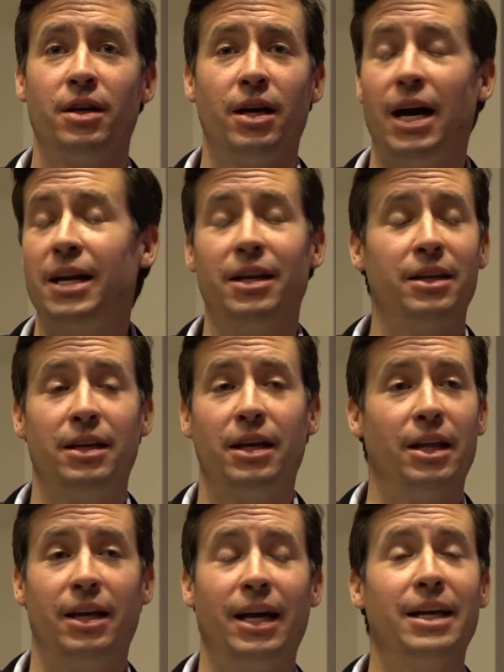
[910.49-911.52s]
I
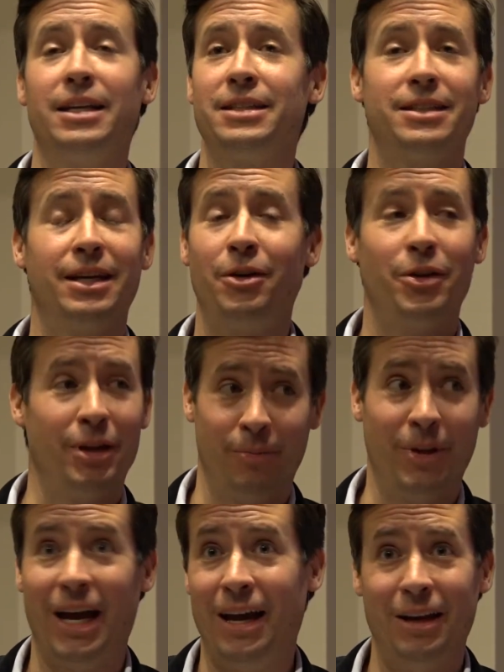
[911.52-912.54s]
didn't tell them
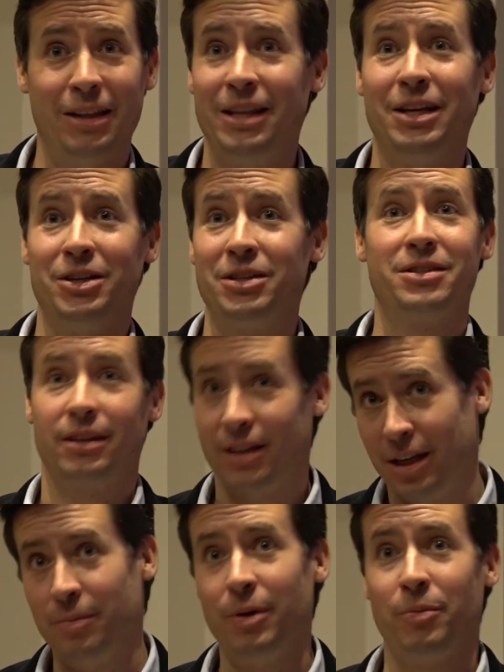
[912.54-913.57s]
that. They just
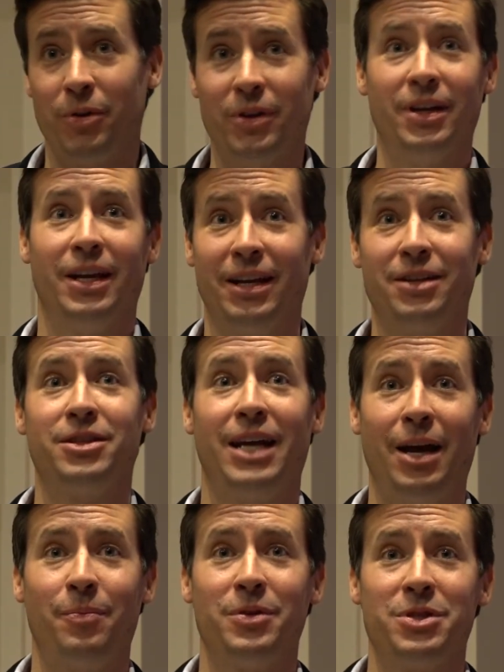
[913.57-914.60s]
came up with it, and it
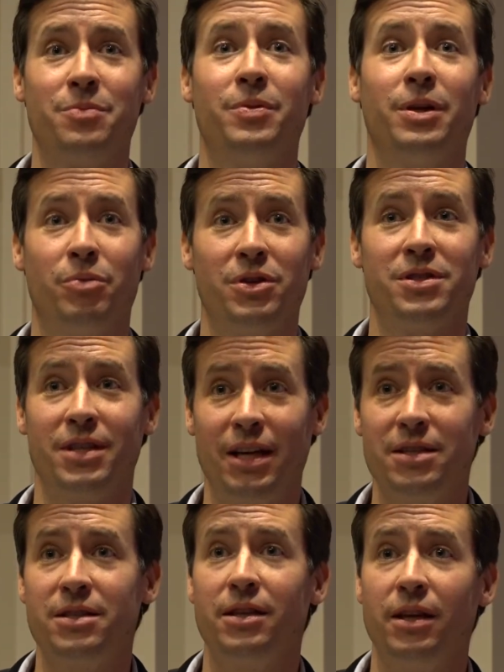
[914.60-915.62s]
happens to be
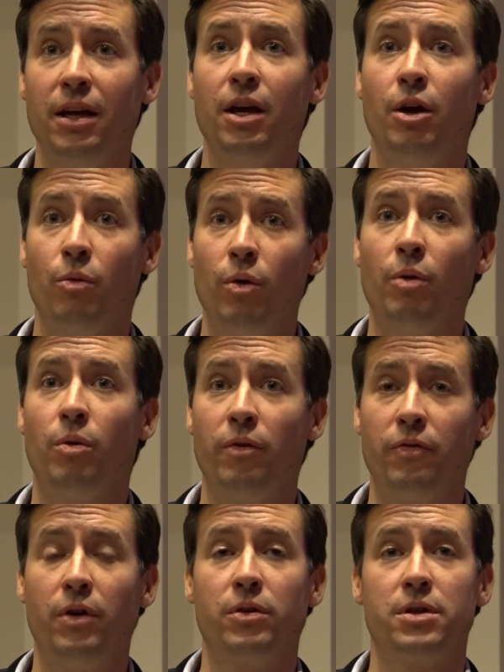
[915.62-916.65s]
precisely what we're
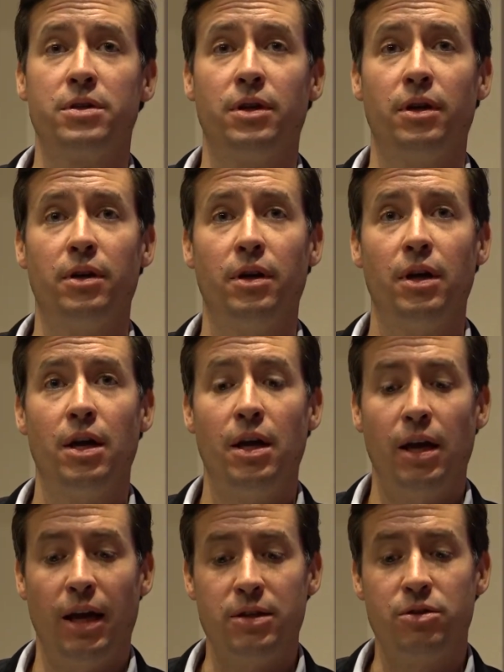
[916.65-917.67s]
focused on.
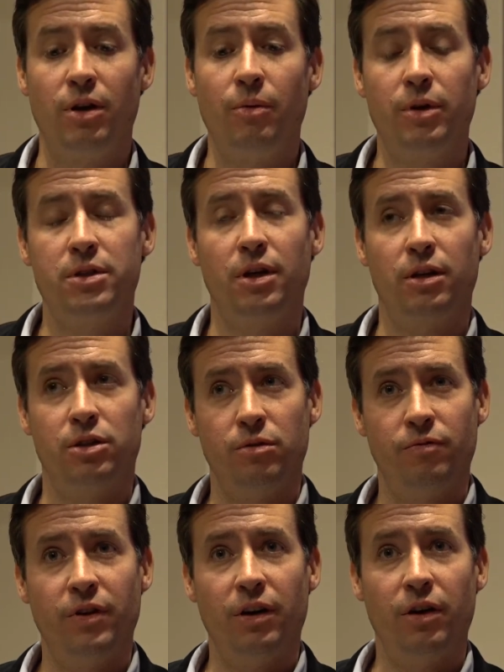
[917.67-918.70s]
And so I want to talk to you
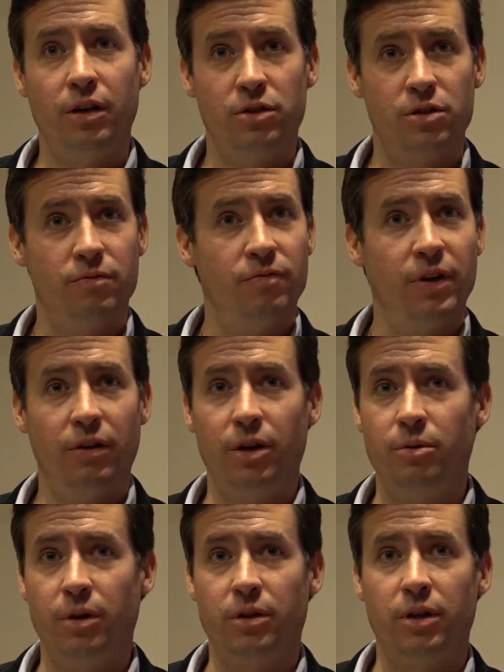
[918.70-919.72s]
very
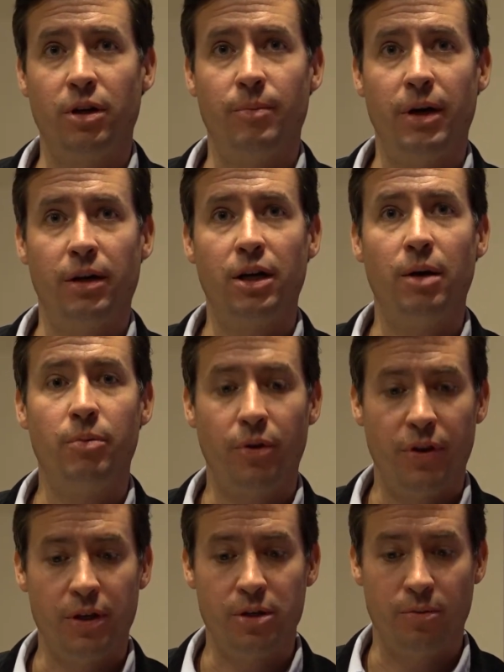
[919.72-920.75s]
quickly about a couple
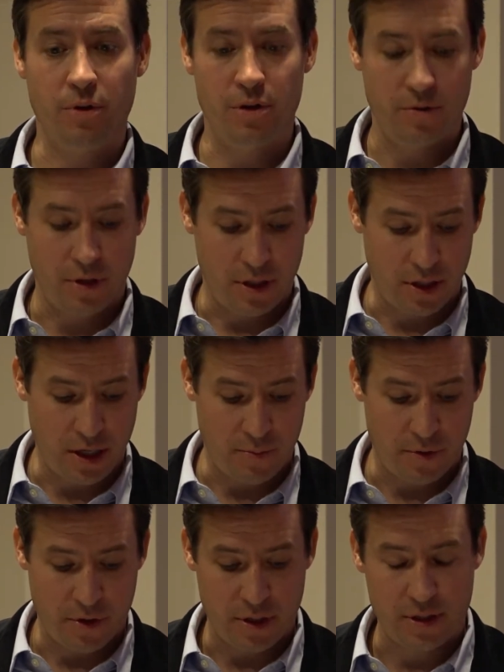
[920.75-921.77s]
things that we're doing in a
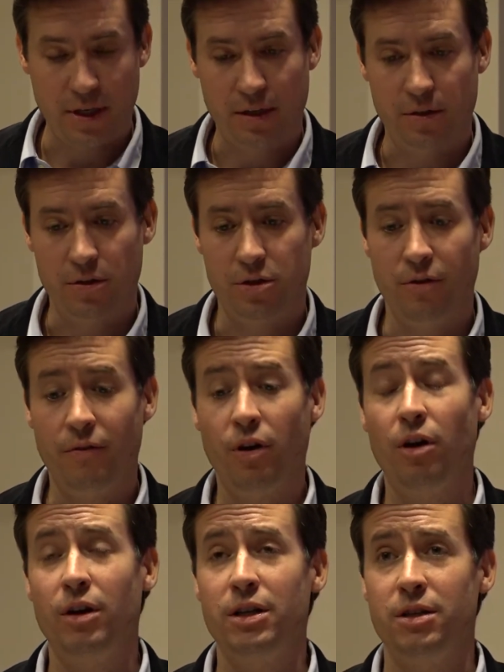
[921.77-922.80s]
couple of these sectors. So I've
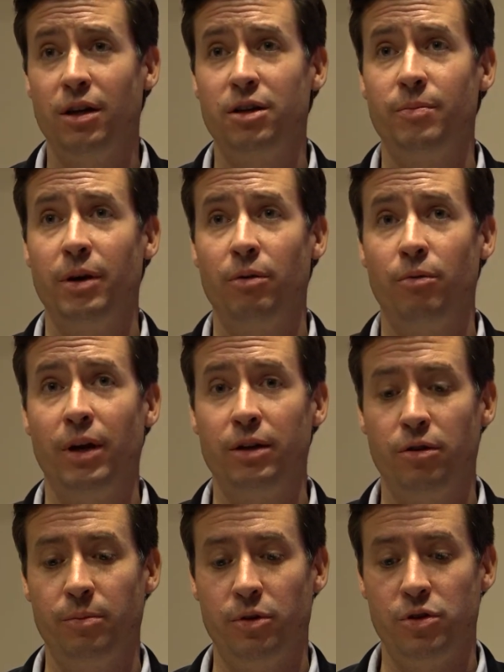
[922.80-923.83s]
already talked about red,
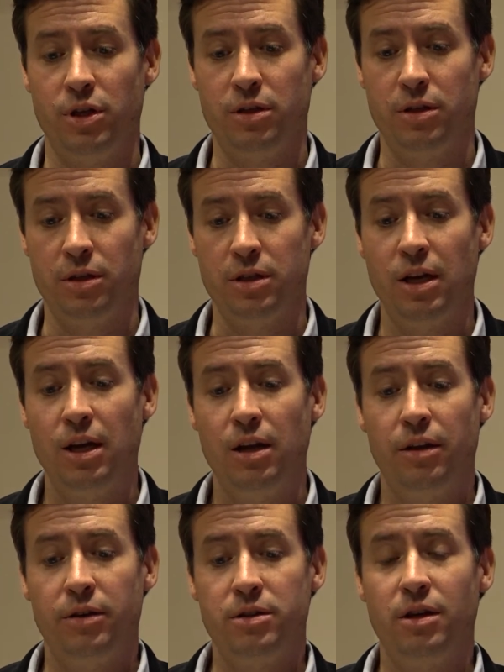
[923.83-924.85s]
criminal justice.
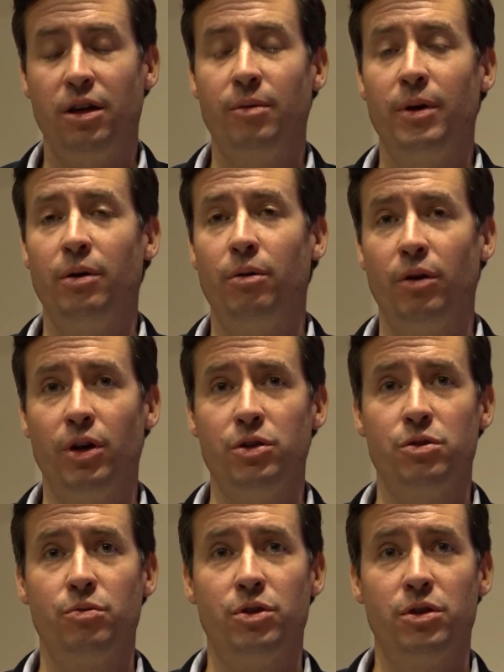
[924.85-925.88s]
Let's talk about
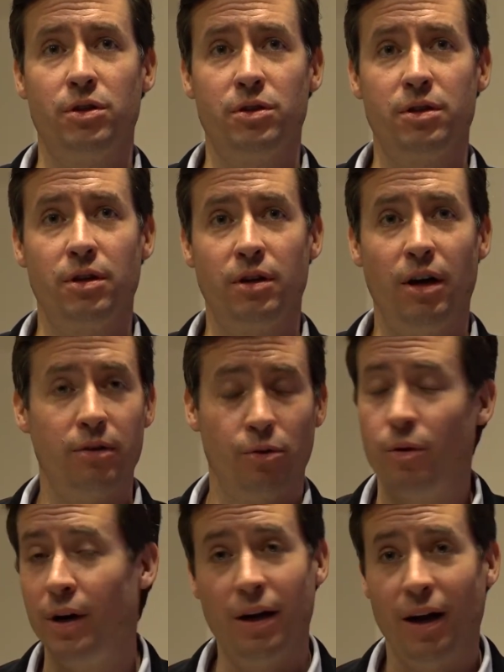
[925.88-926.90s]
orange, which is
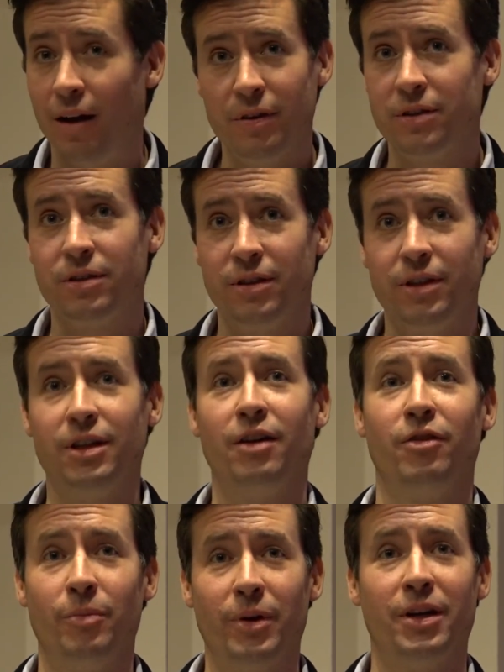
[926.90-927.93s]
quite obviously
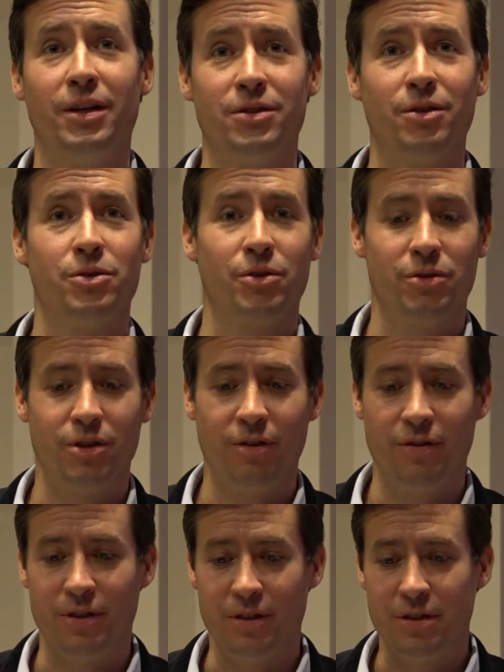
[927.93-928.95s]
government and social
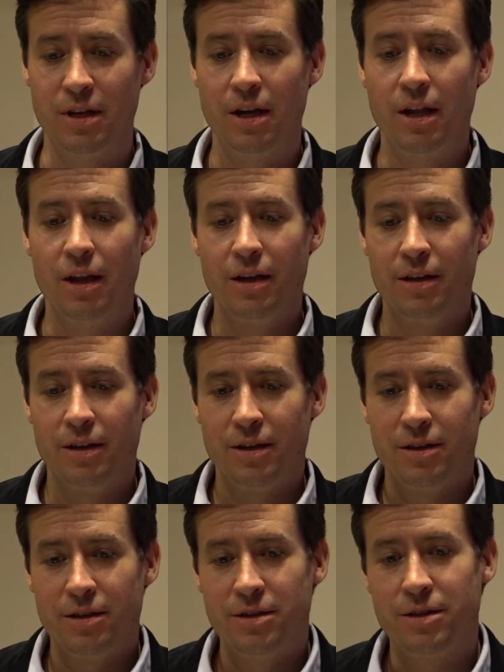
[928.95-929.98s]
services.
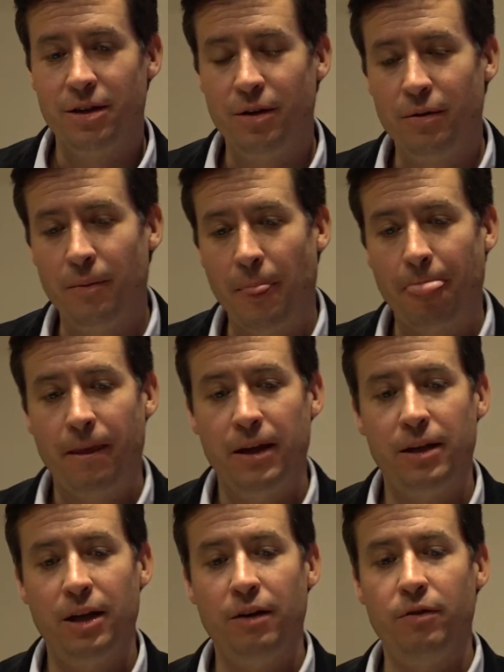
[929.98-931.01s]
So
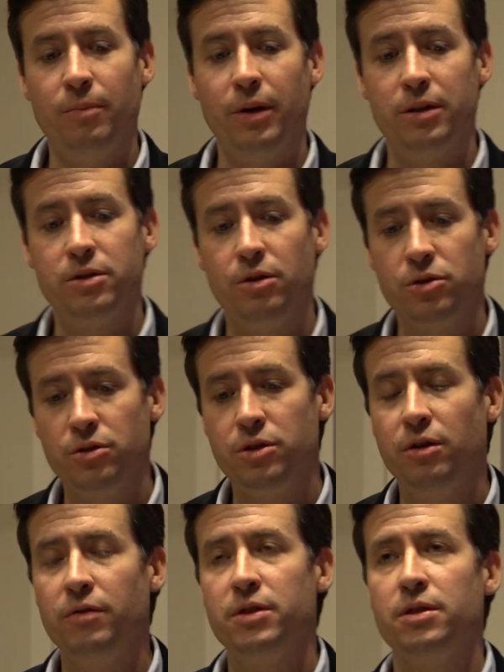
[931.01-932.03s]
in government and social
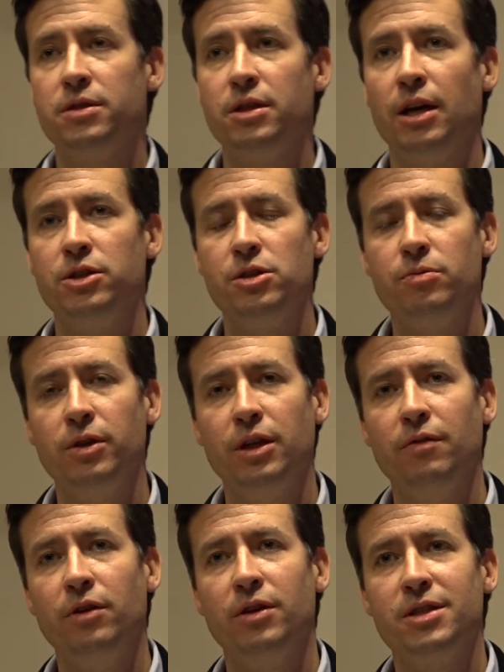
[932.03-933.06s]
services, I just want to
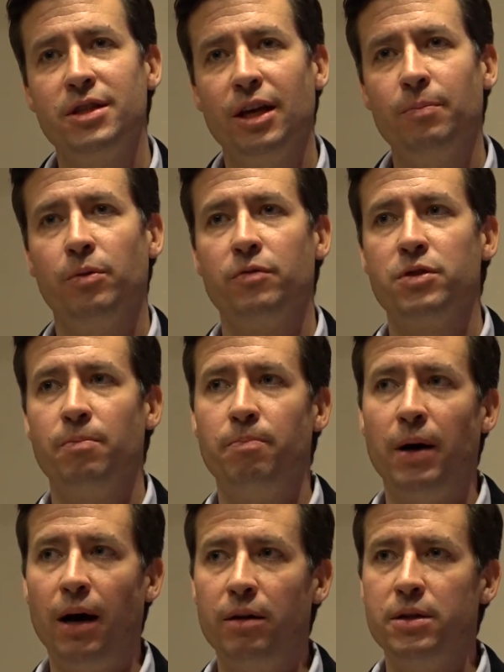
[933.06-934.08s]
give you an example of some
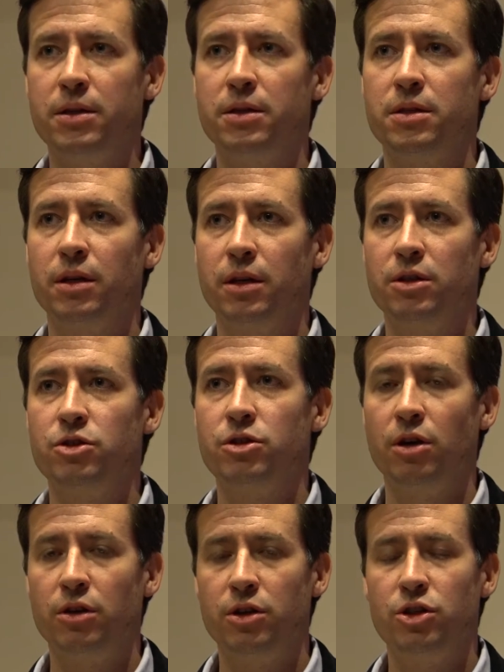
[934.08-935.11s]
policies that can
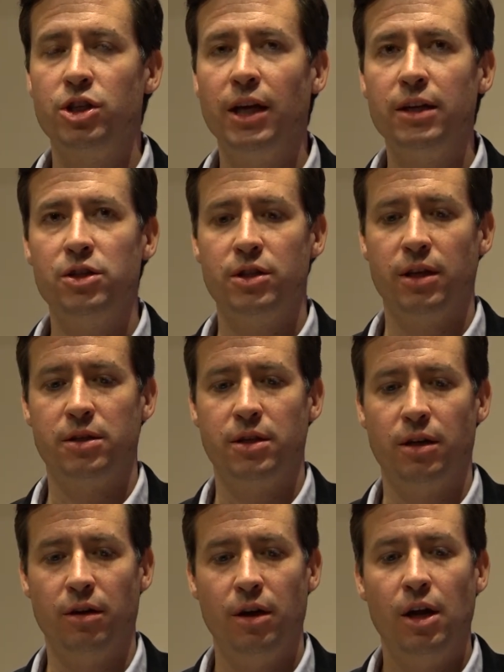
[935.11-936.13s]
start to change things
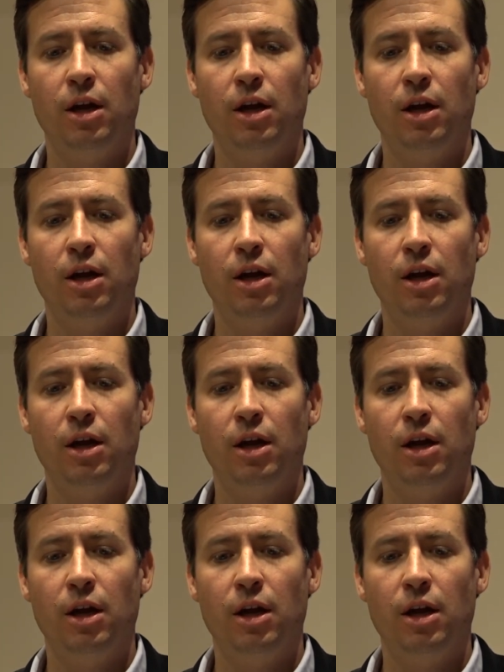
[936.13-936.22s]
here.